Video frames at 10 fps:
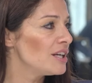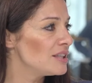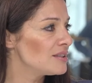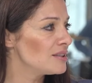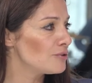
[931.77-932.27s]

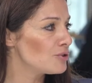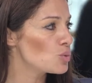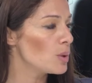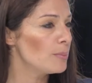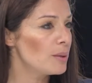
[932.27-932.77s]
in the
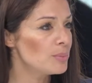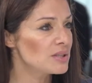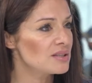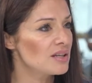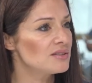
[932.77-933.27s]
individual
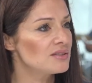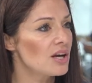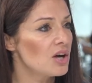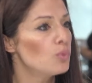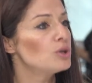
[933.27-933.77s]
member states
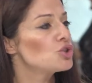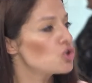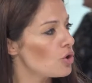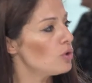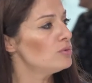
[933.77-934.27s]
which
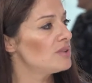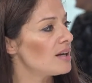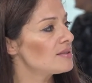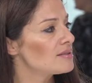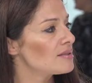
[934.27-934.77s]
show
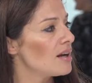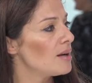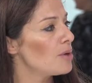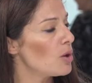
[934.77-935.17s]
that um,